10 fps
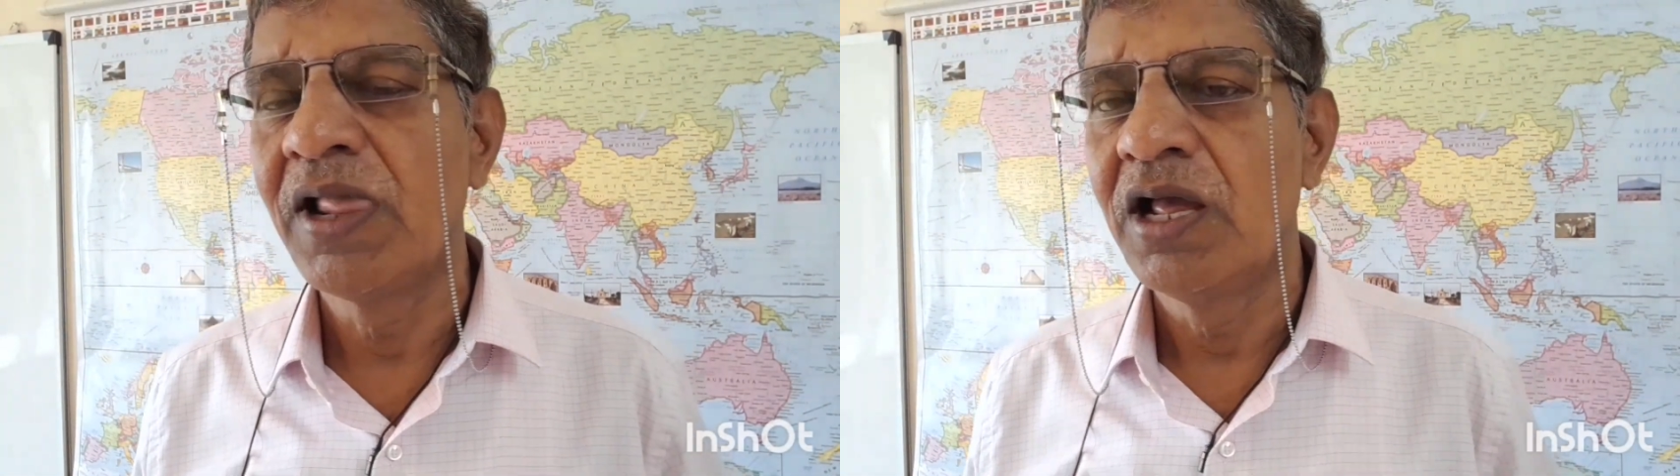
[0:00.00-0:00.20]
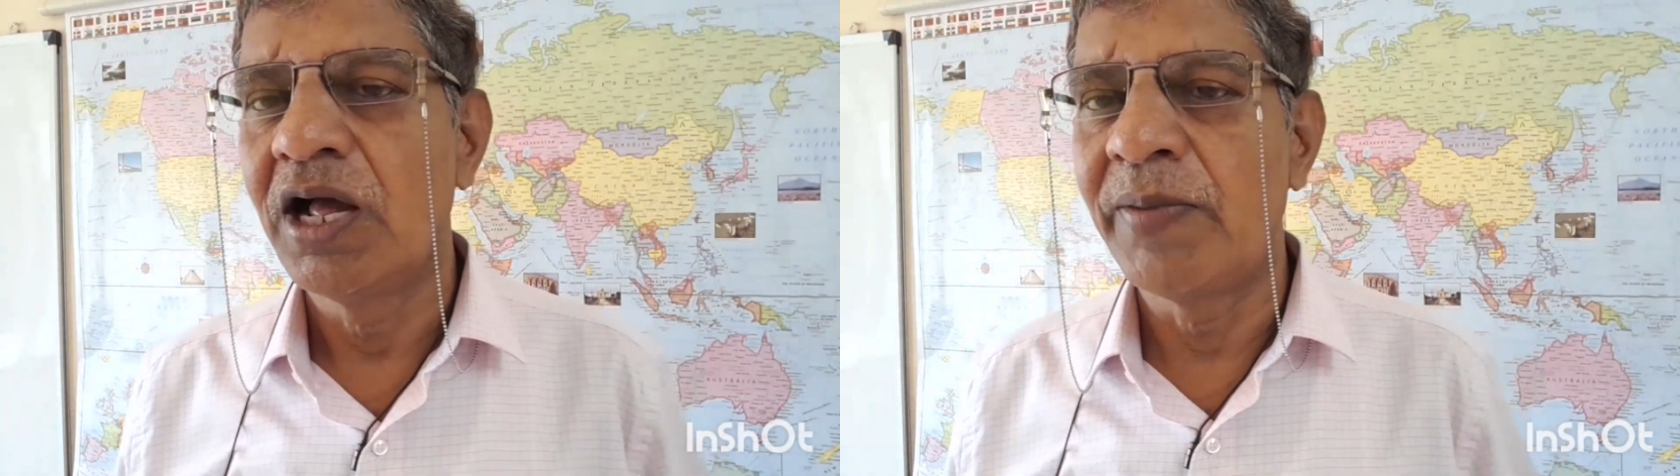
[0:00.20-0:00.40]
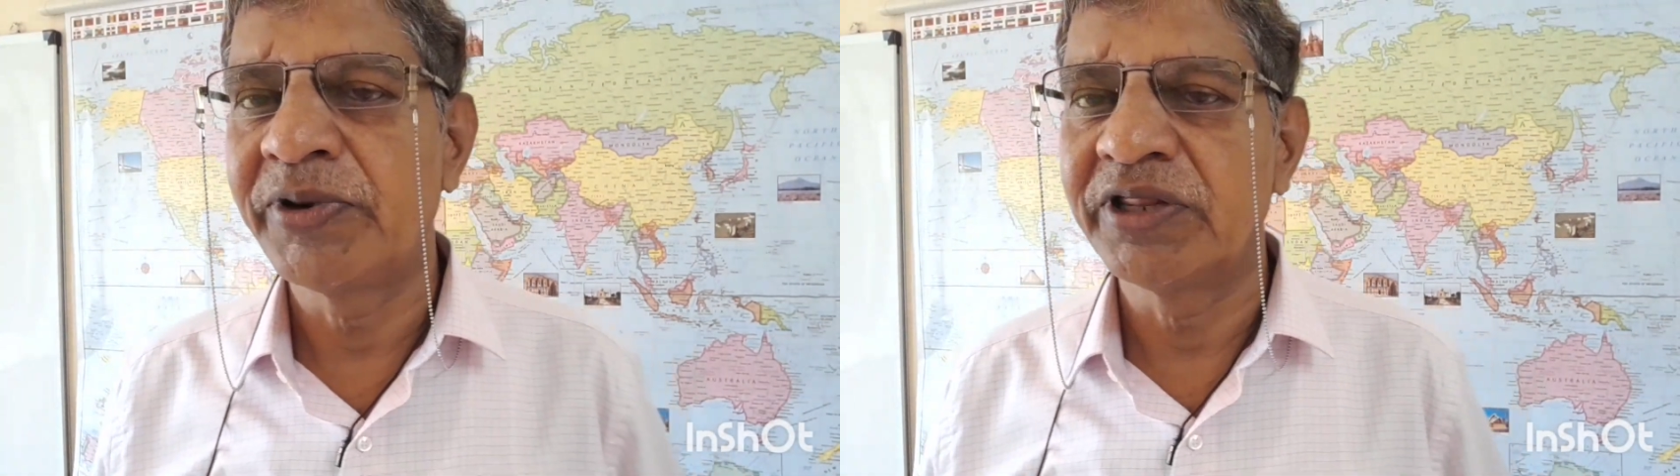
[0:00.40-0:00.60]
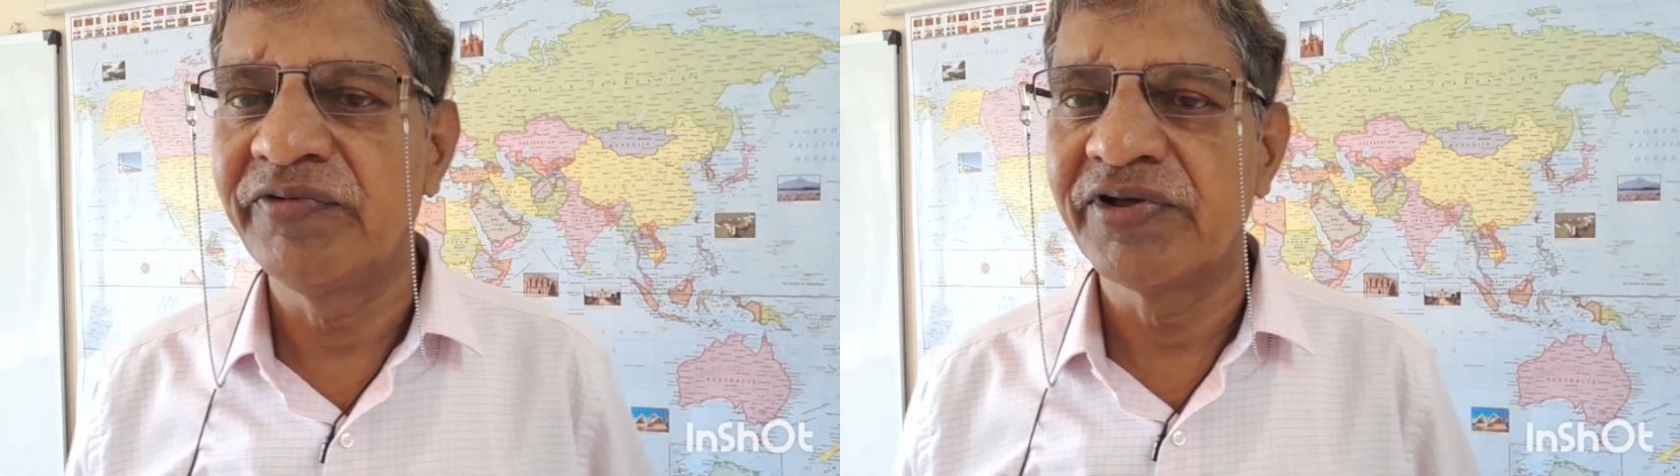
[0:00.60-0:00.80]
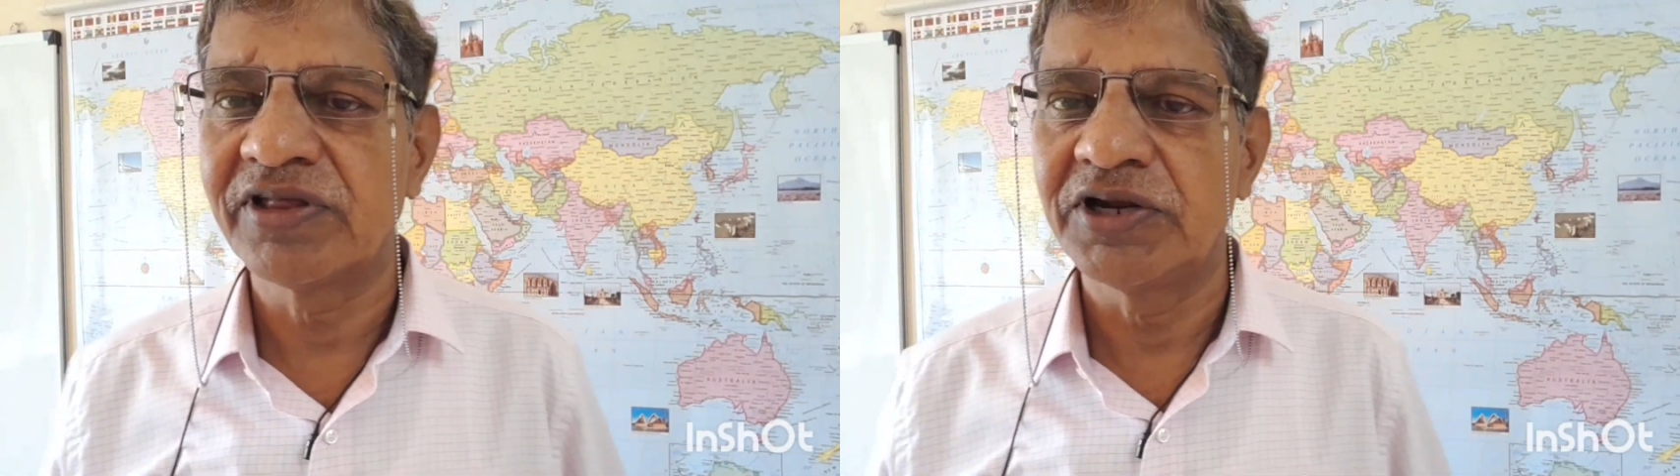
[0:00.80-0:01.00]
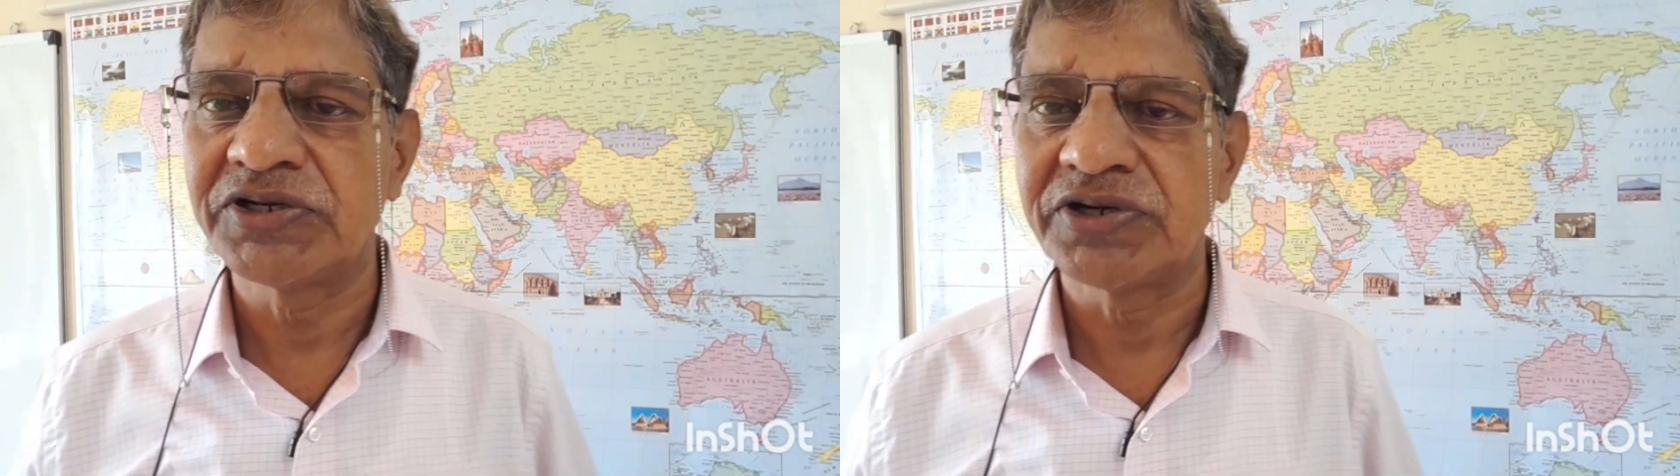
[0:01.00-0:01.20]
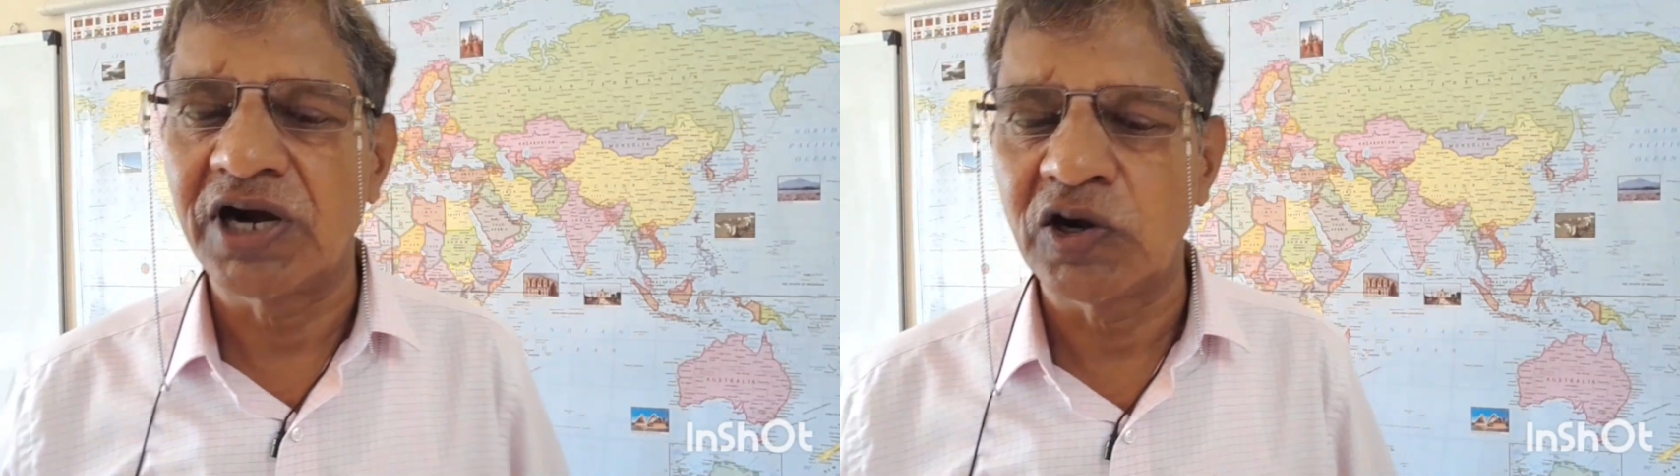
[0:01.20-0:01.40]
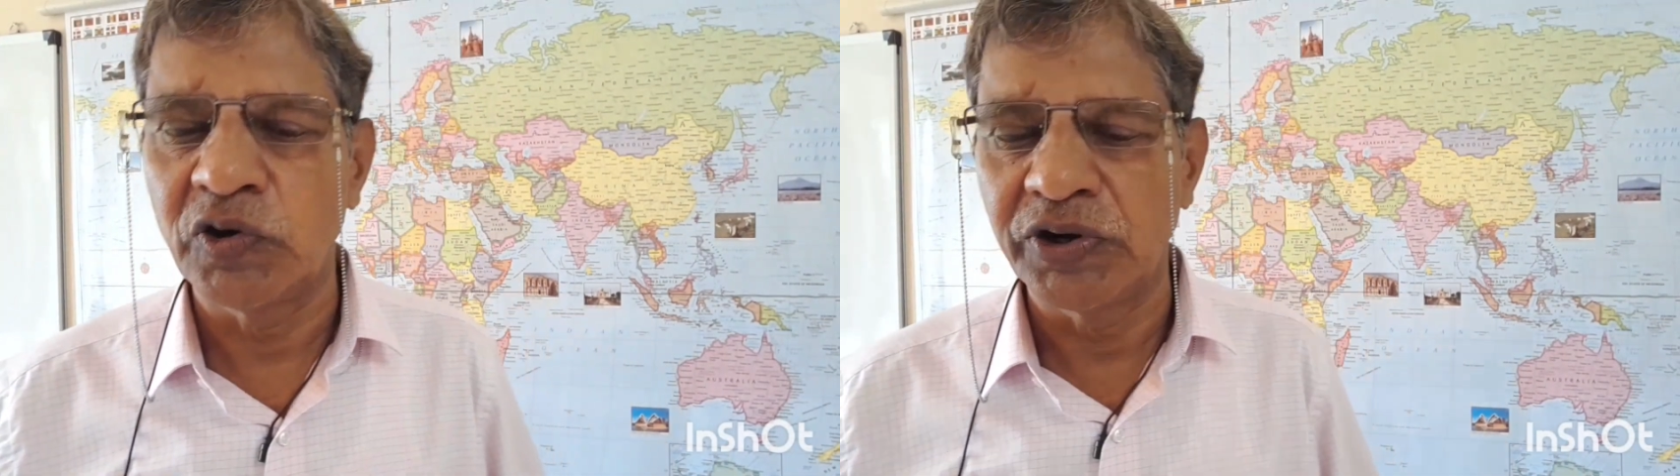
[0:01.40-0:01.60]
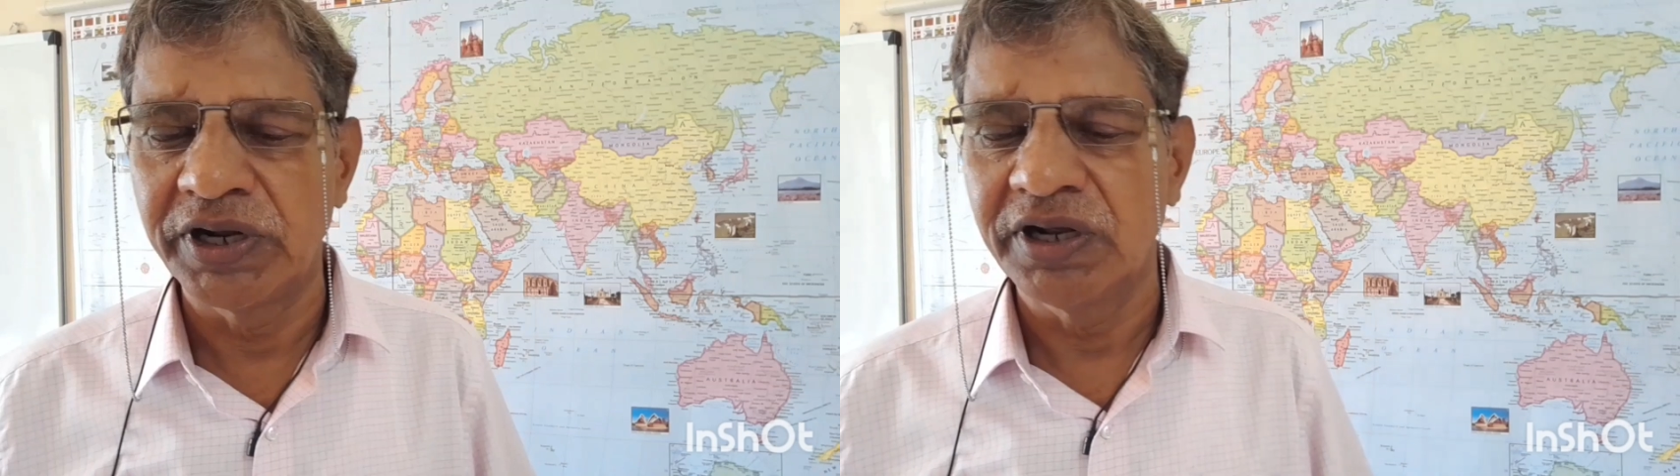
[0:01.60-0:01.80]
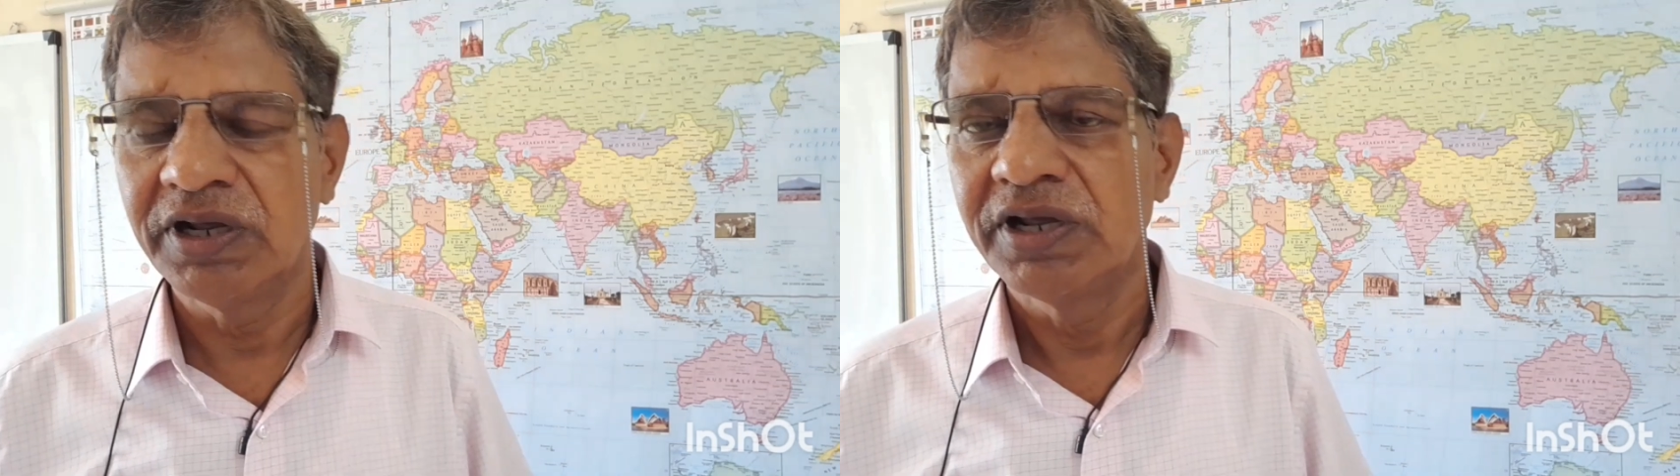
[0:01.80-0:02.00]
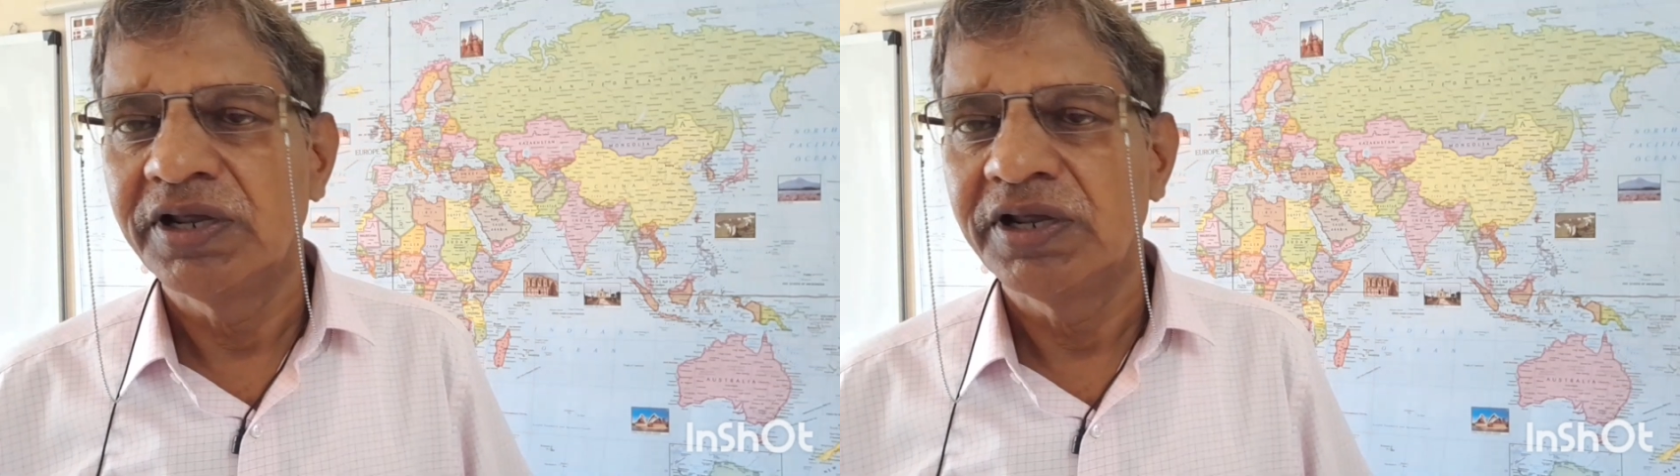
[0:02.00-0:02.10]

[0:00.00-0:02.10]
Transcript: After the vessel start loading,